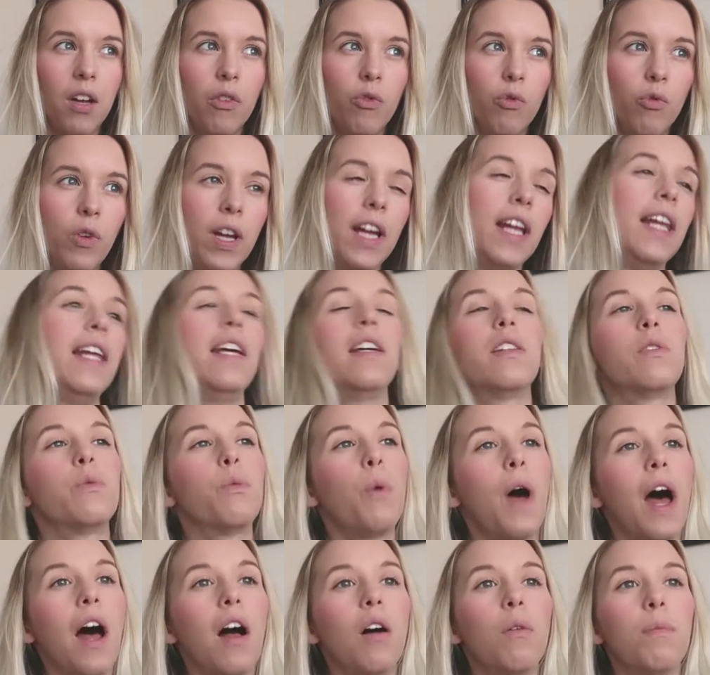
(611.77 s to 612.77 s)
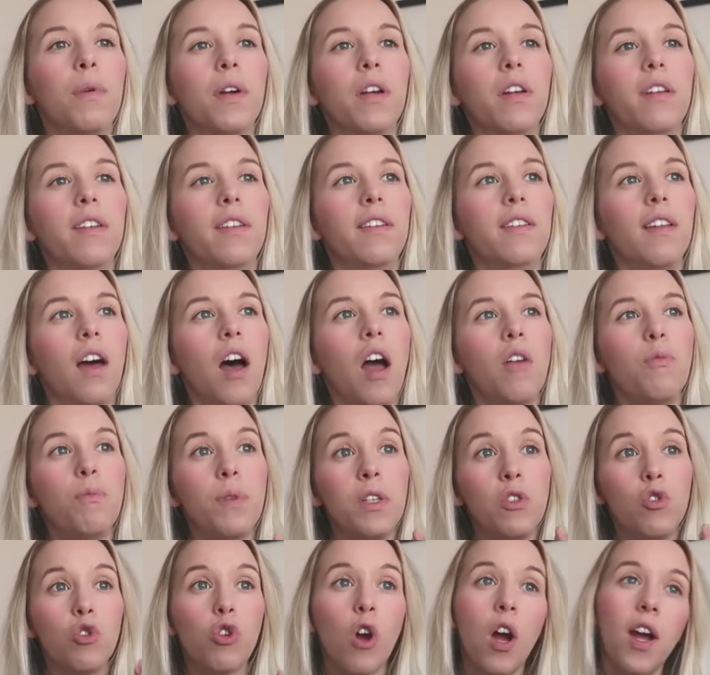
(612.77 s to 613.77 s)
really as well, because I've
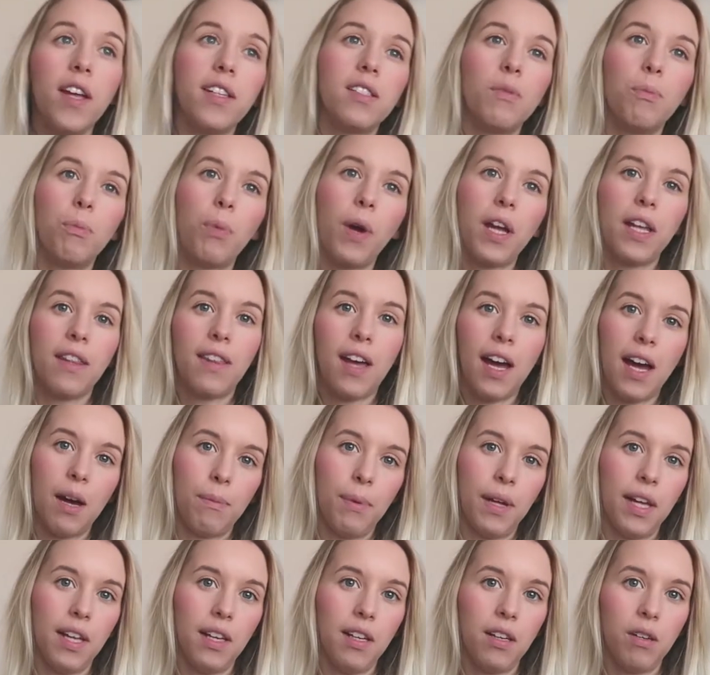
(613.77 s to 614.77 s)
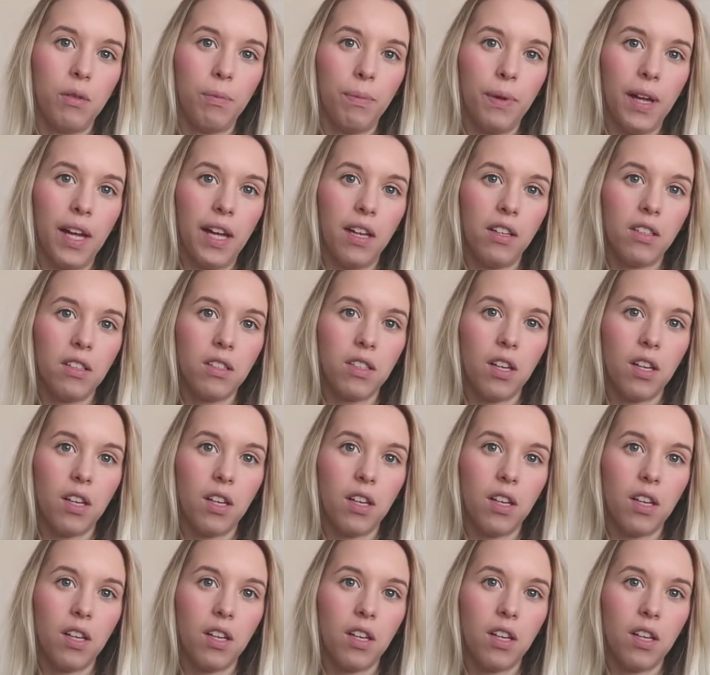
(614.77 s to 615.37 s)
been trying to break the habit a little bit.